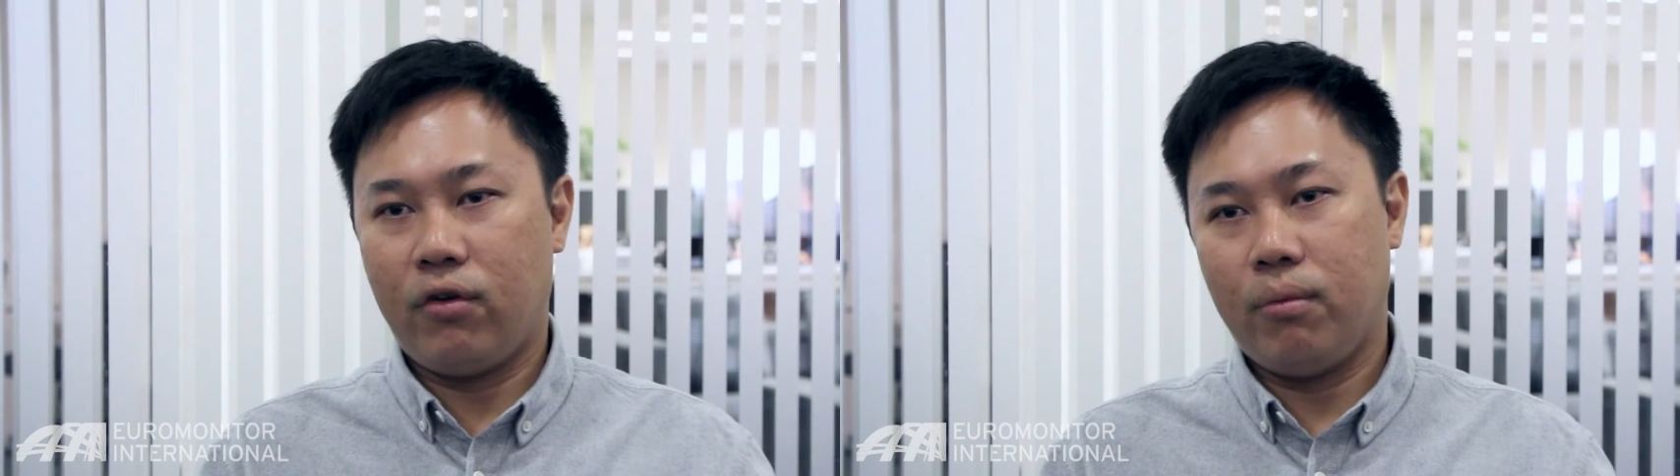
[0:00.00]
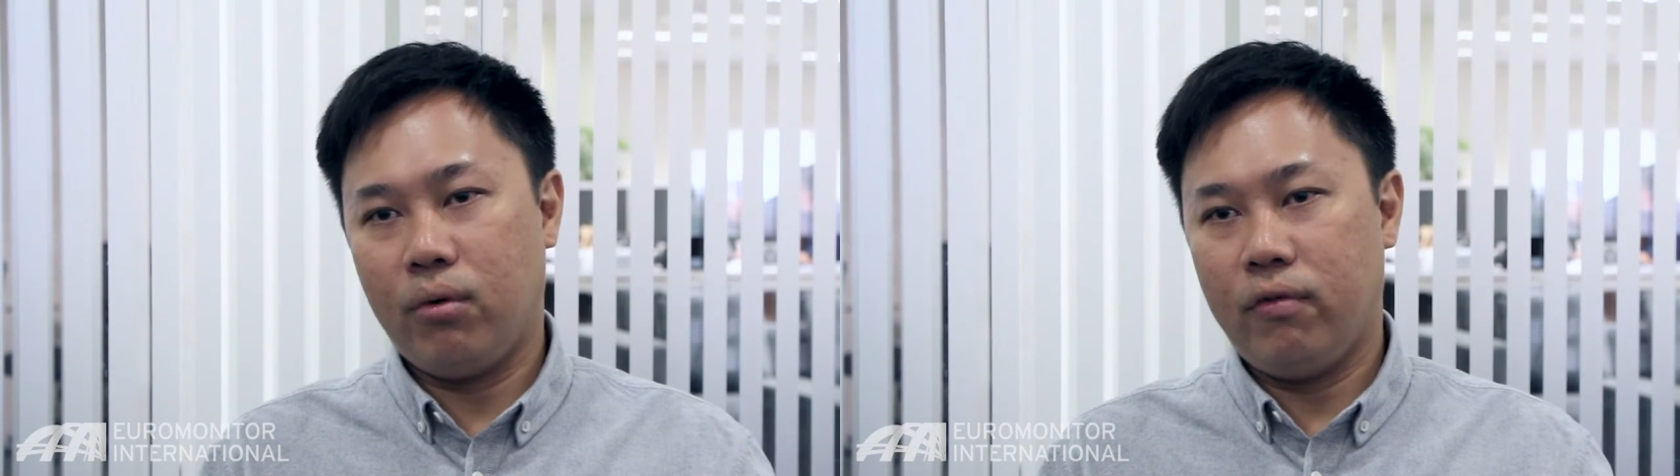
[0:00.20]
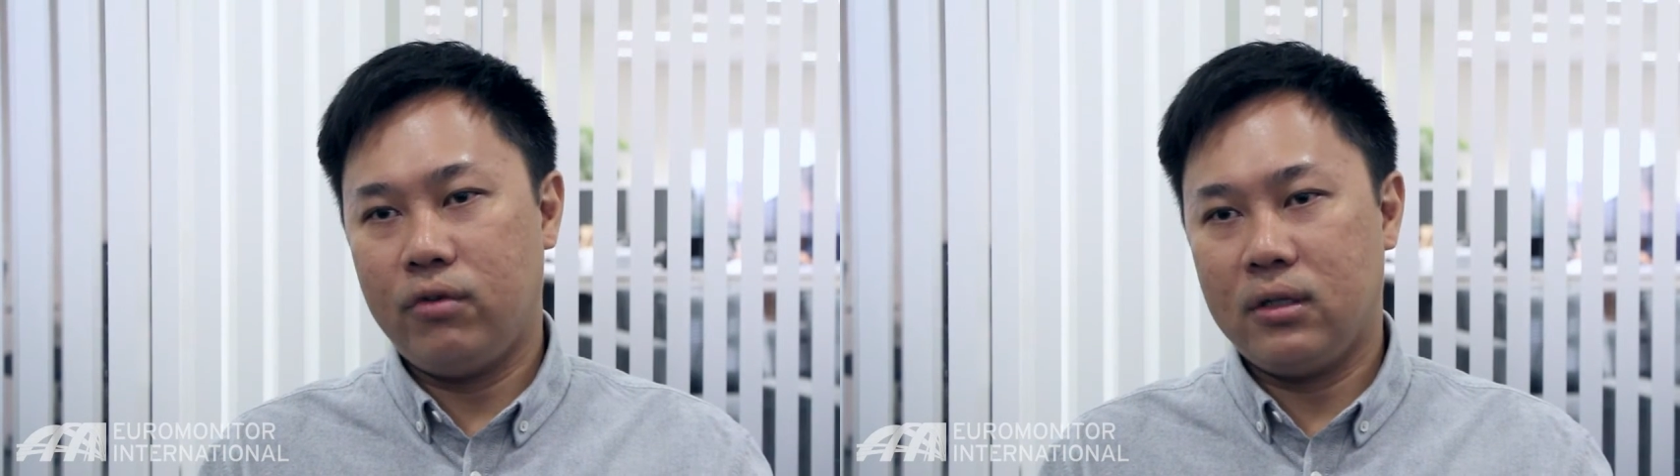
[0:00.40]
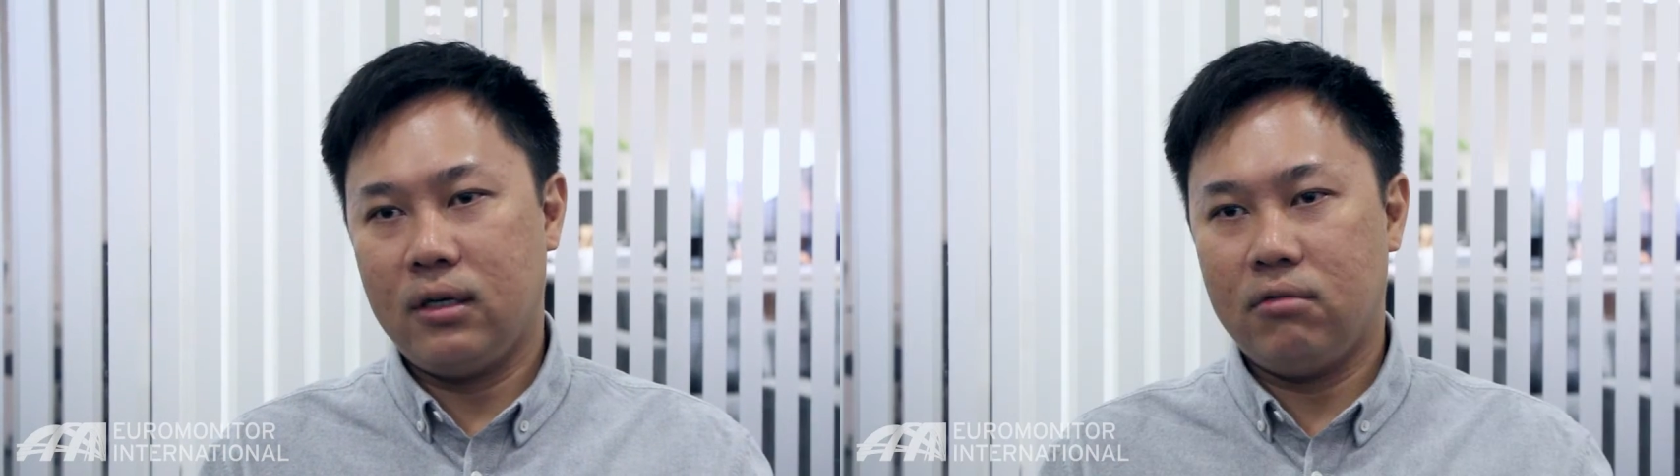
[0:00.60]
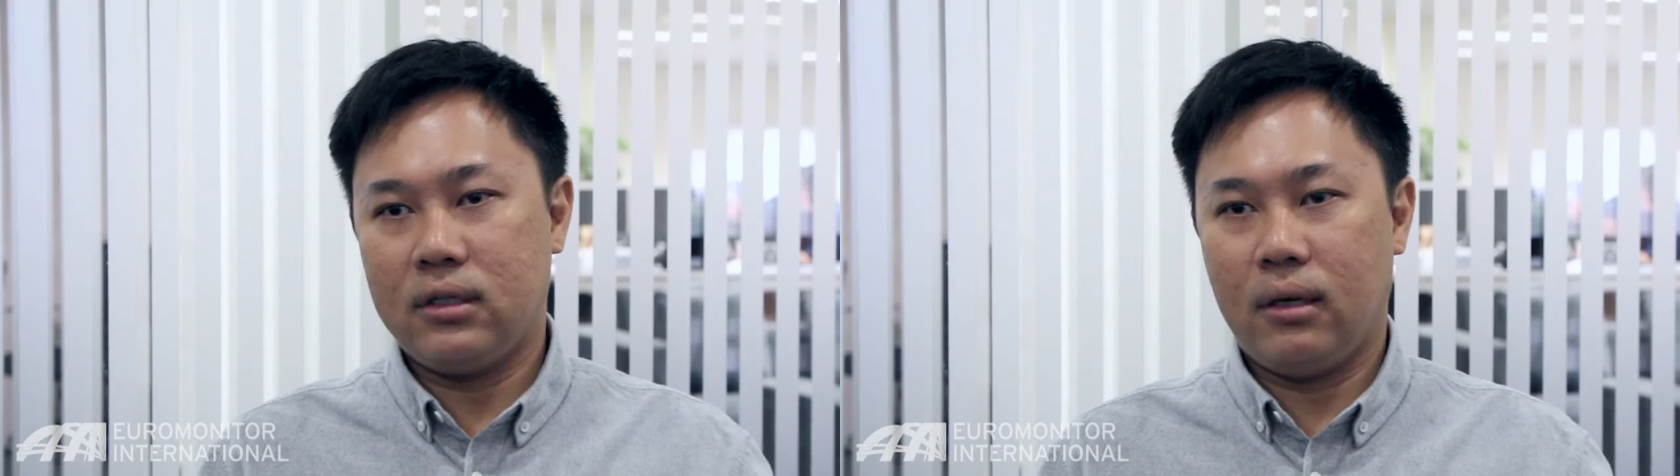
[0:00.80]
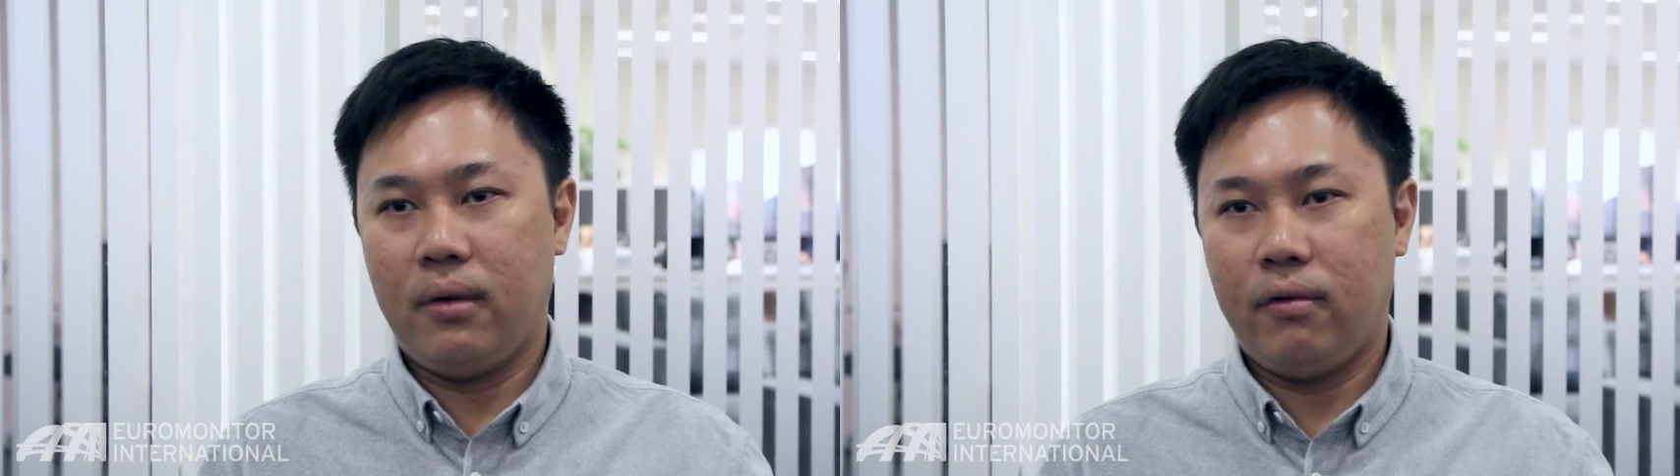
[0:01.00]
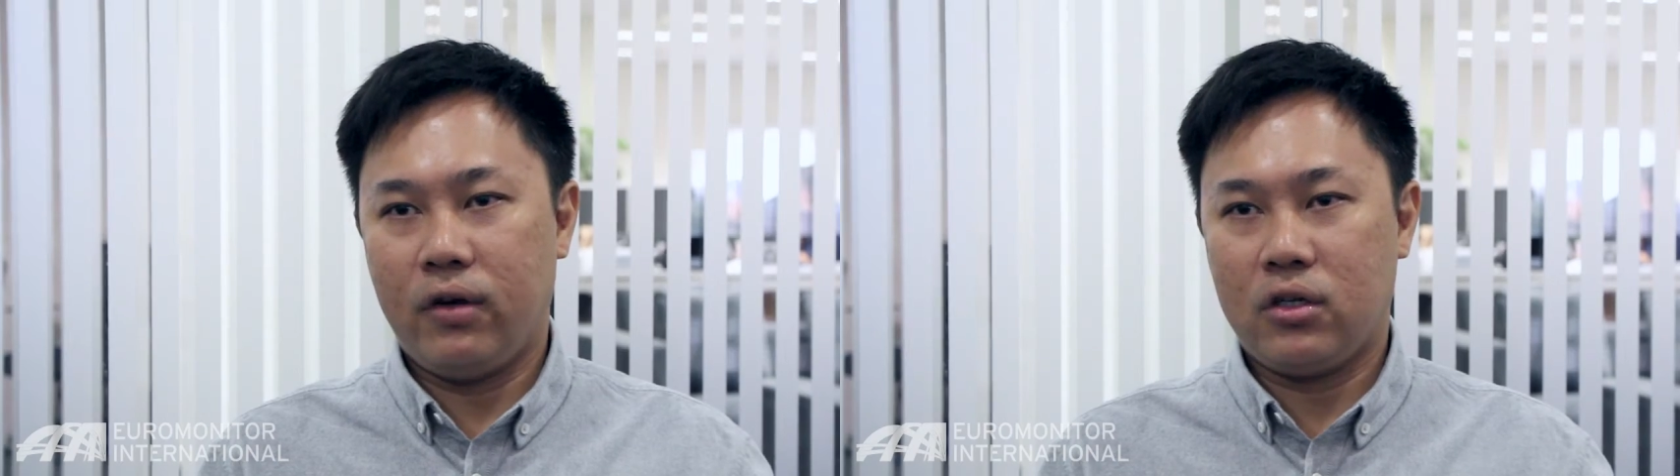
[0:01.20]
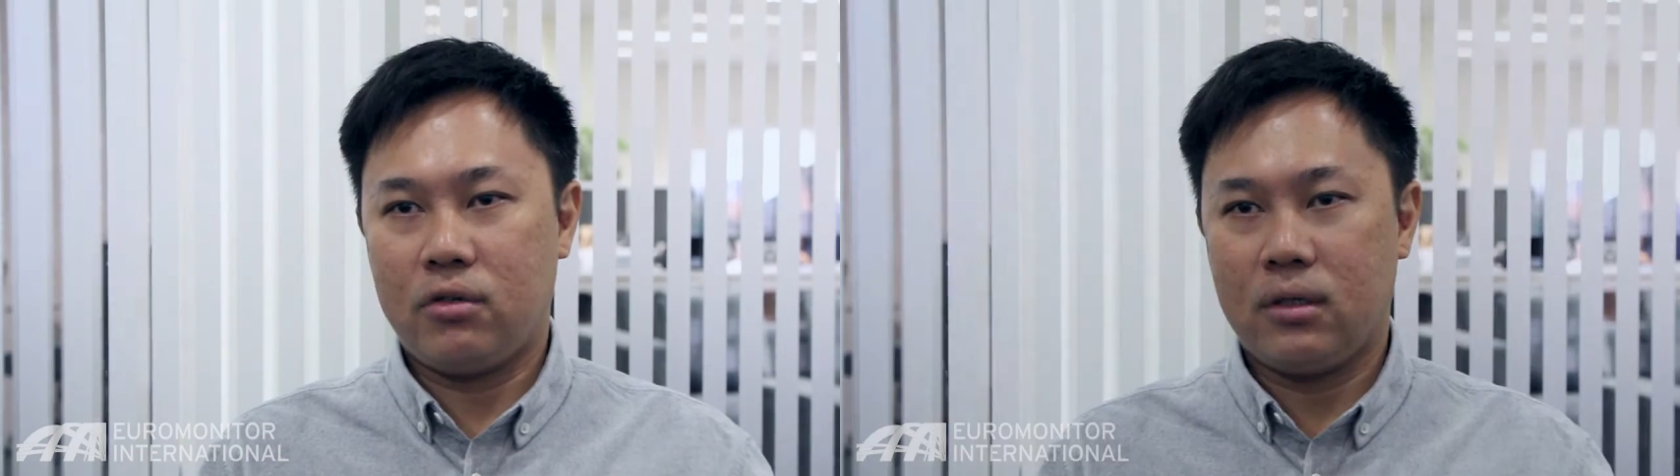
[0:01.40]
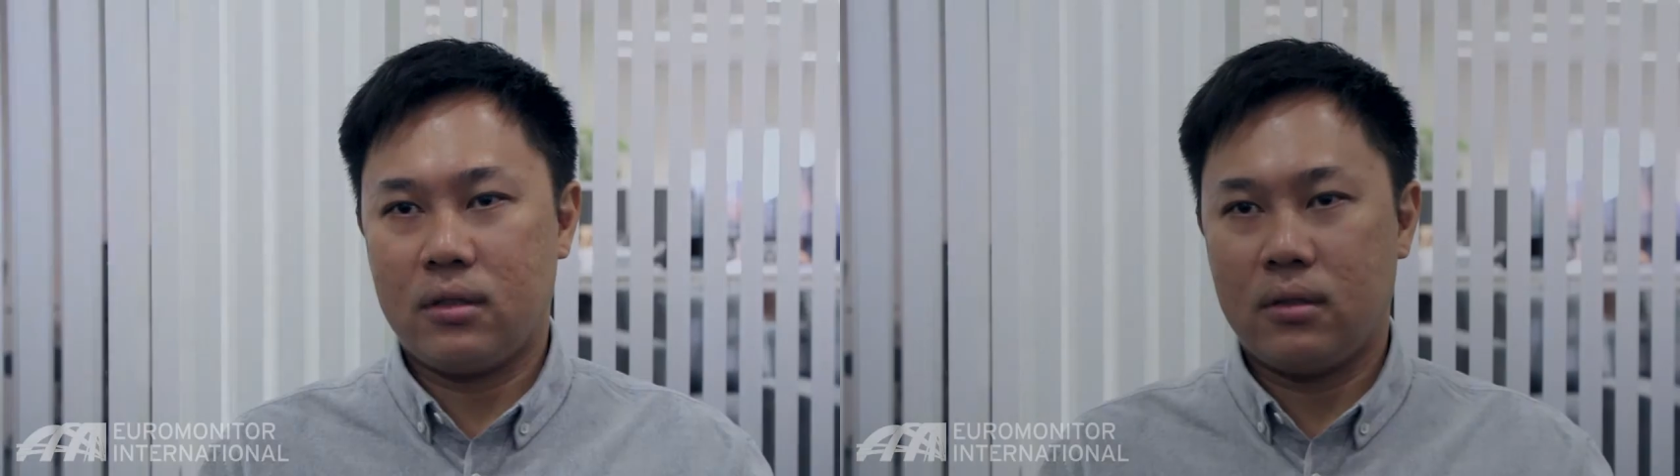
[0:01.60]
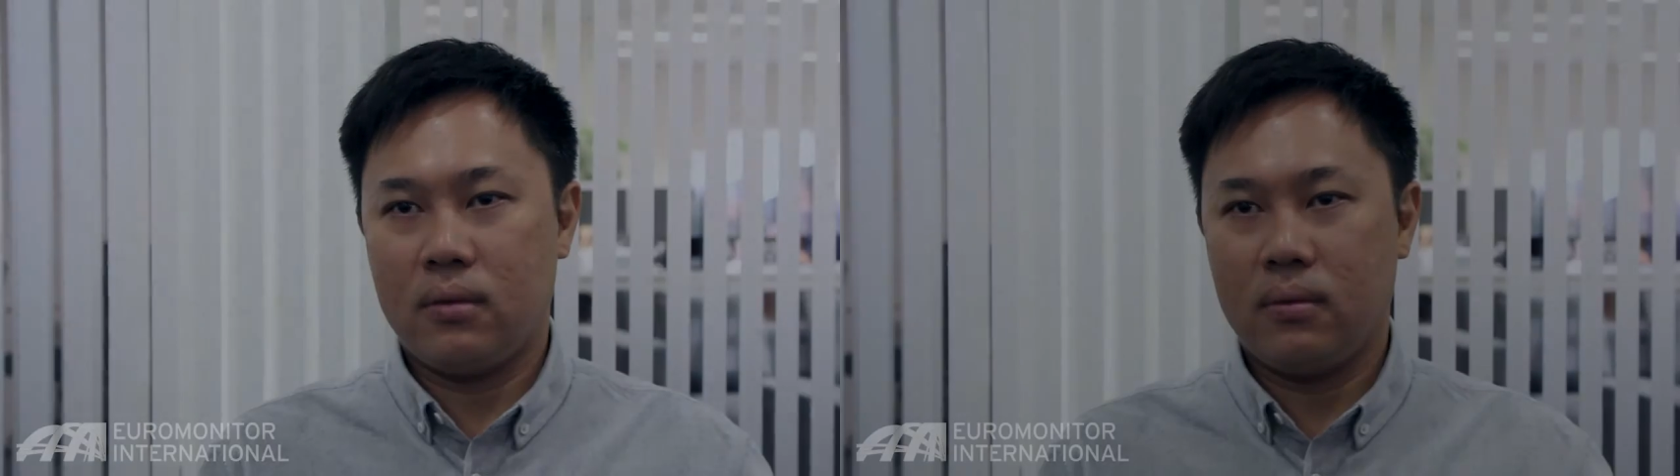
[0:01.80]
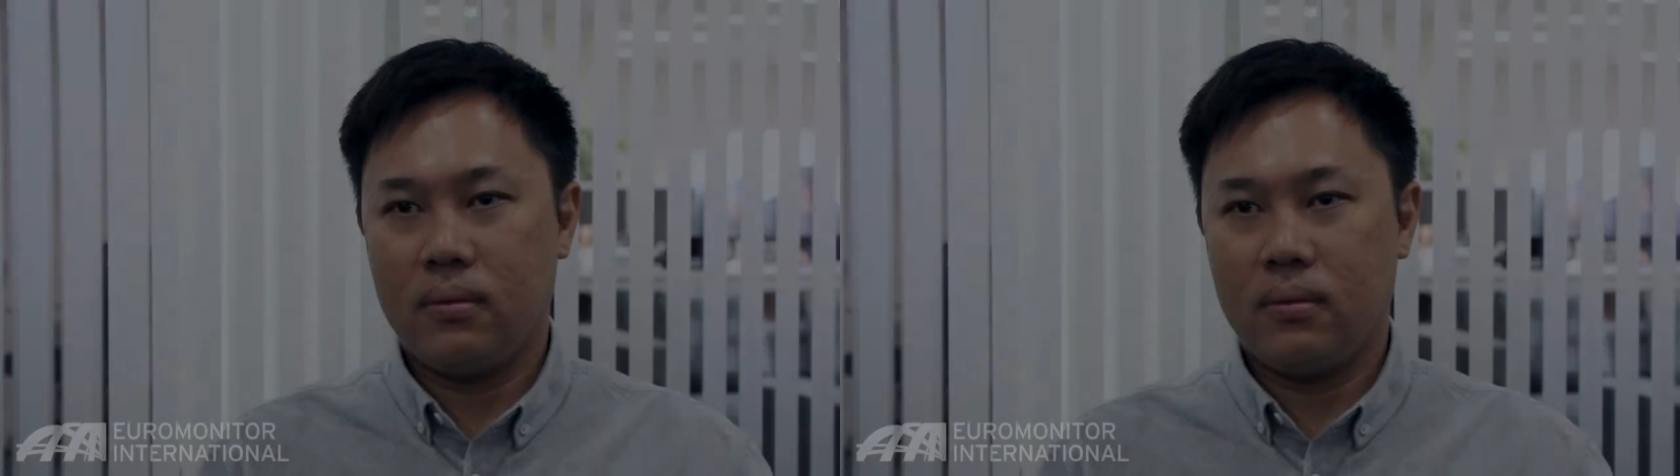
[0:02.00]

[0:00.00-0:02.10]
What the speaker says: for both retailers and manufacturers.